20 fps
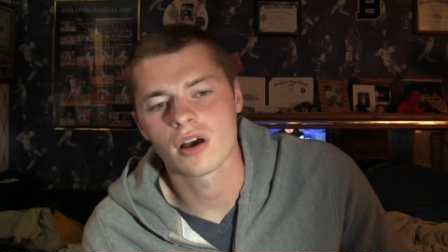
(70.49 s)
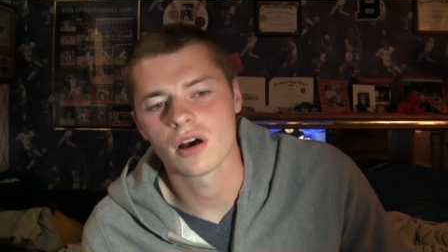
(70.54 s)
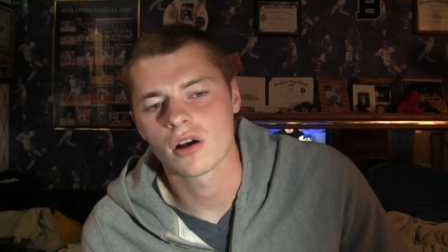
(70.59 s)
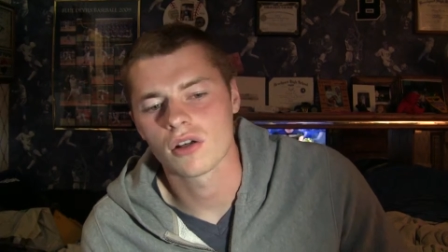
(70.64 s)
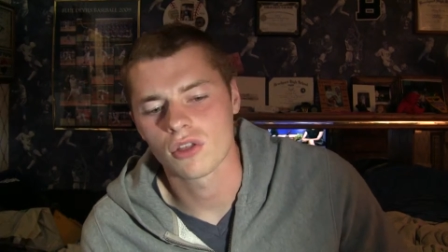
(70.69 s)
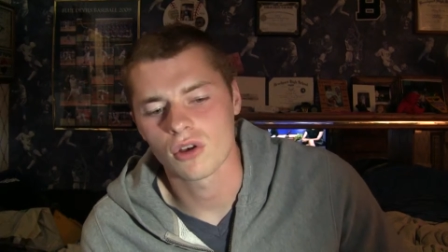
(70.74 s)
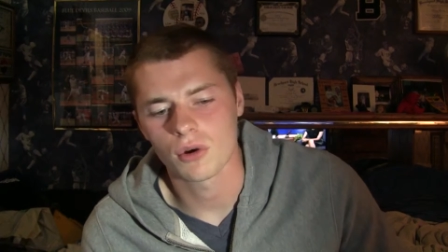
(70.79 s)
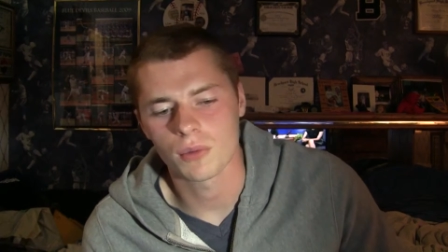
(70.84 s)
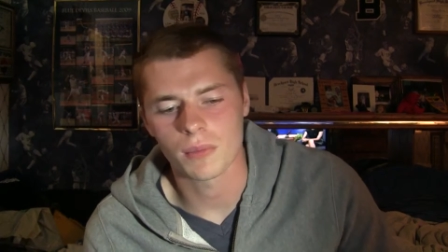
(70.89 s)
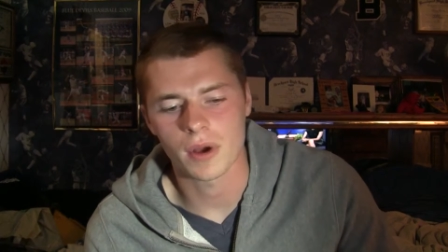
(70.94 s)

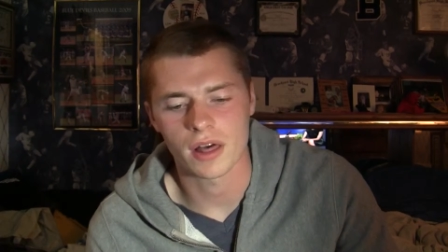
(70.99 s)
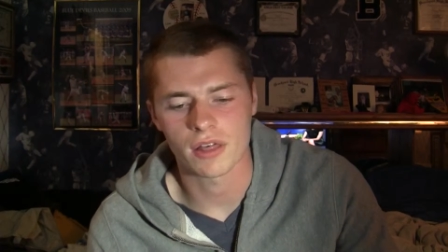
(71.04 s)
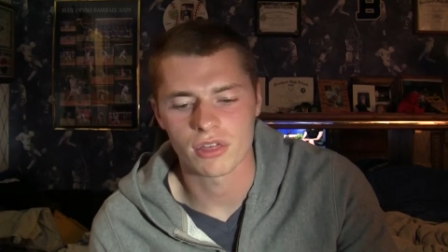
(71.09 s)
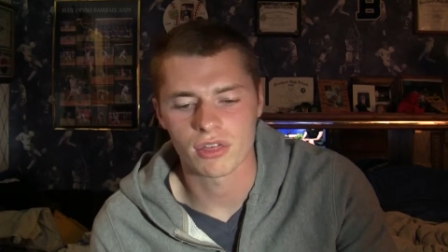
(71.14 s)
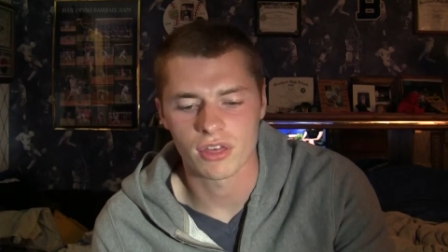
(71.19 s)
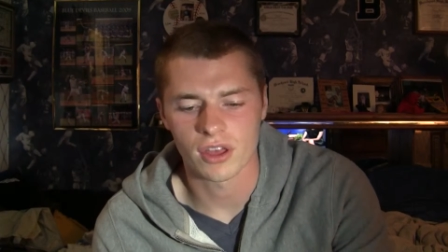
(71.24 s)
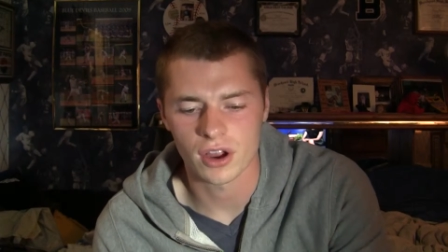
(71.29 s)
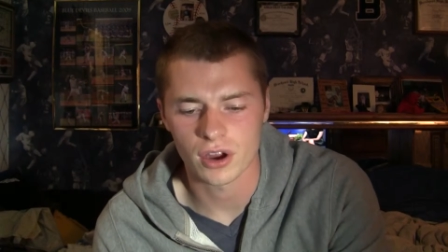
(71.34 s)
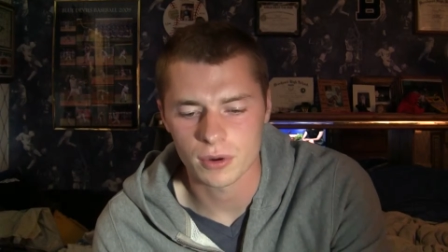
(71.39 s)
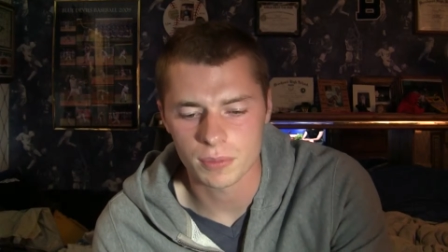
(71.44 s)
Although my
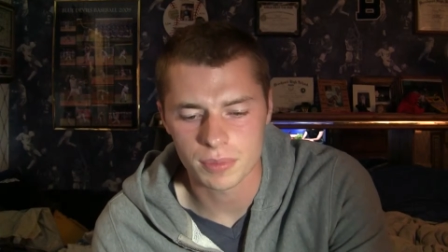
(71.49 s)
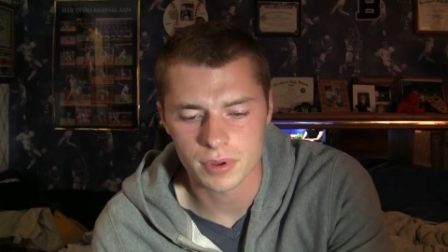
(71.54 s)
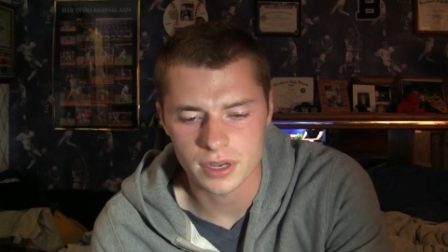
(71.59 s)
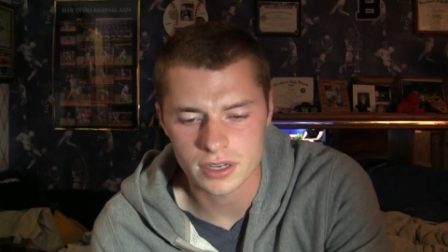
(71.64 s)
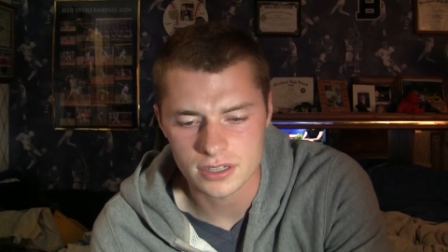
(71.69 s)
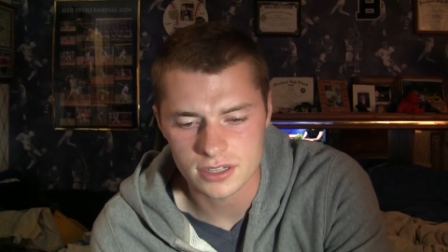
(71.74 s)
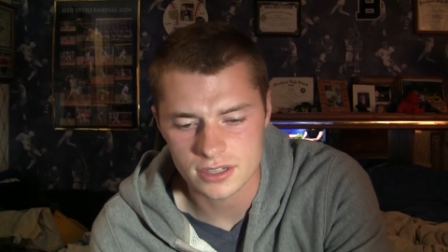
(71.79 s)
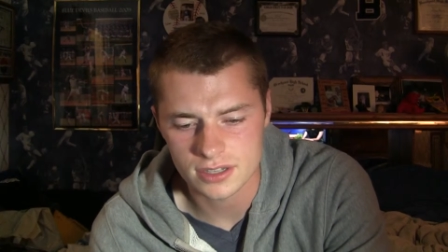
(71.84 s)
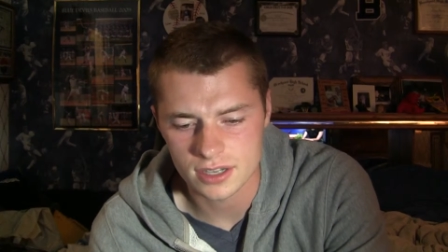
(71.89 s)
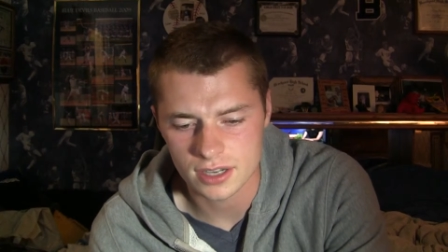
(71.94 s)

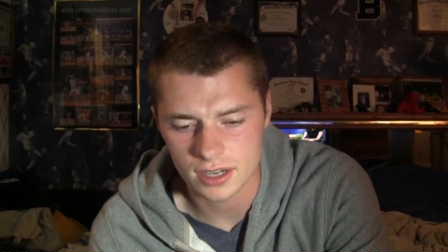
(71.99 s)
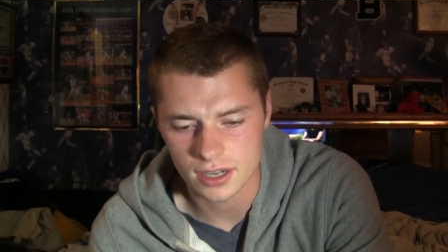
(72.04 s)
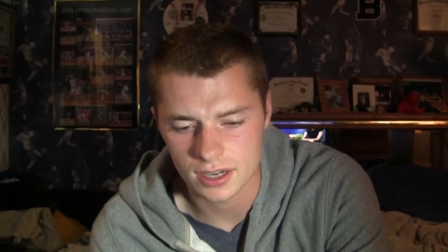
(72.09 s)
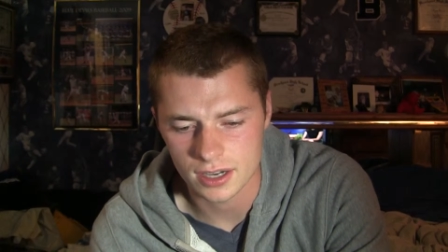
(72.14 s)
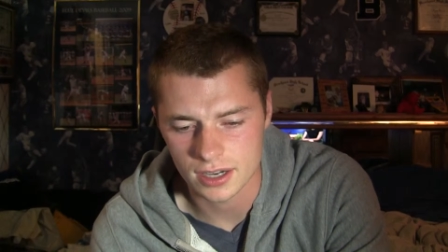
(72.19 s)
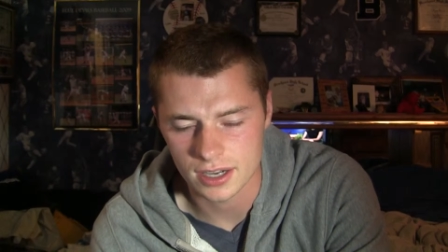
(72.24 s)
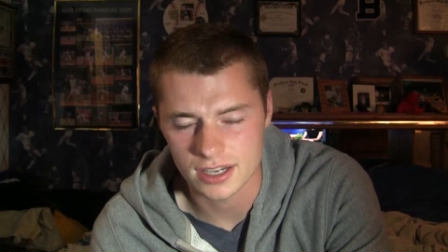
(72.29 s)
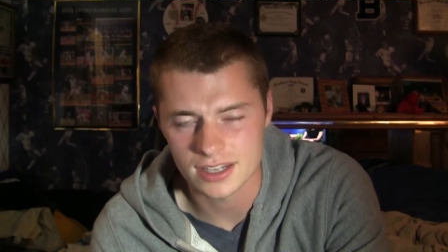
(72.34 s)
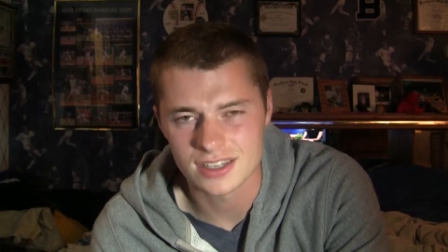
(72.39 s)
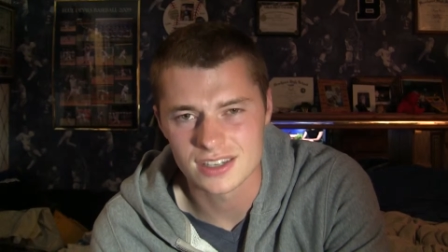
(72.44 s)
therapist
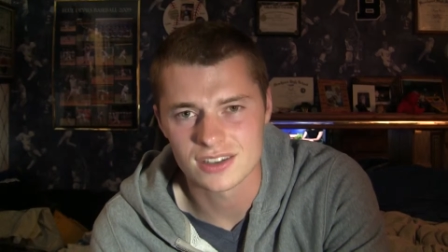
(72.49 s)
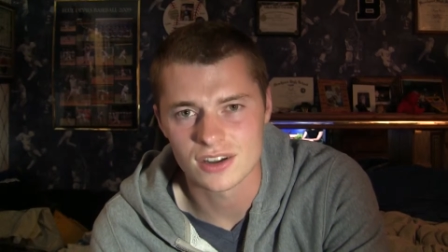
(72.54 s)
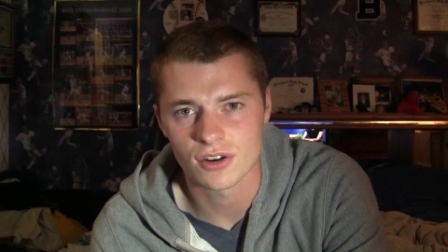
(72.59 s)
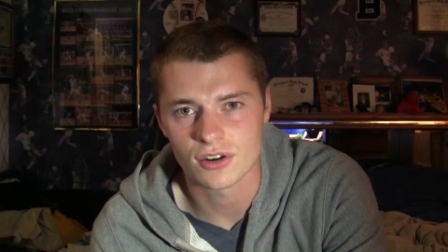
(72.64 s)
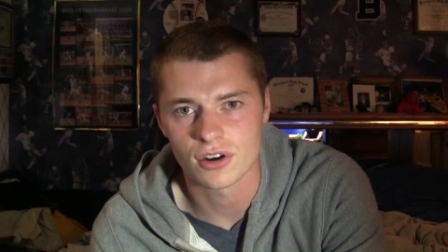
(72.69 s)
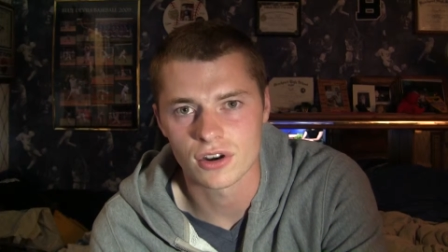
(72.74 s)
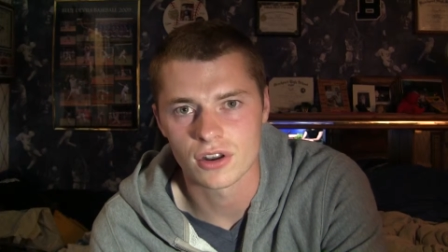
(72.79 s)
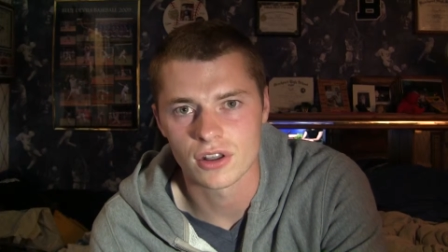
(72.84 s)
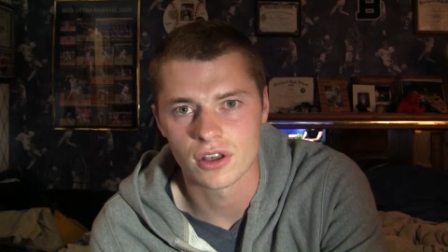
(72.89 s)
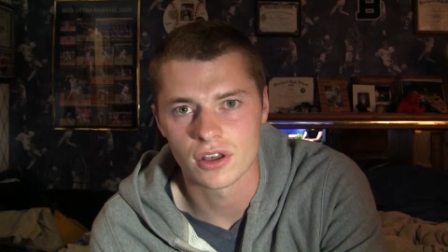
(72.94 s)
has
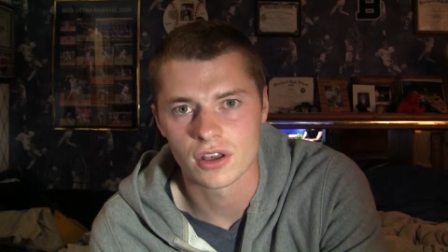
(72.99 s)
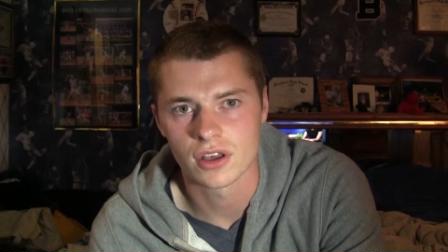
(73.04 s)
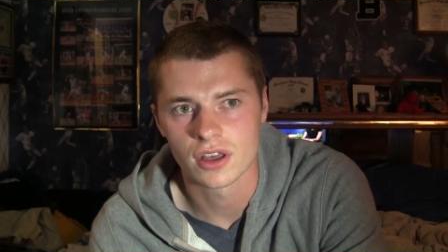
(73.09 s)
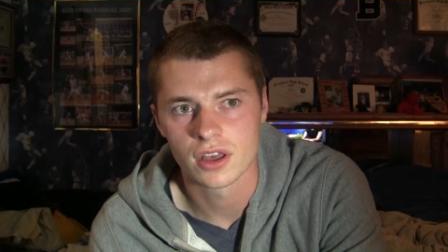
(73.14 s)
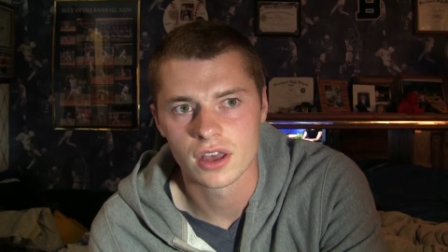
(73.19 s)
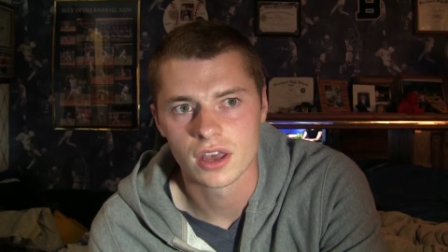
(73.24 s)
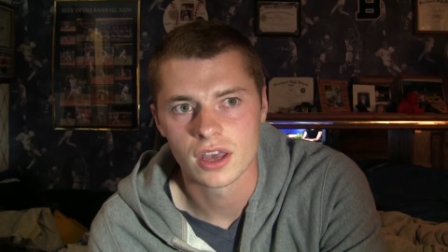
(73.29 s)
started to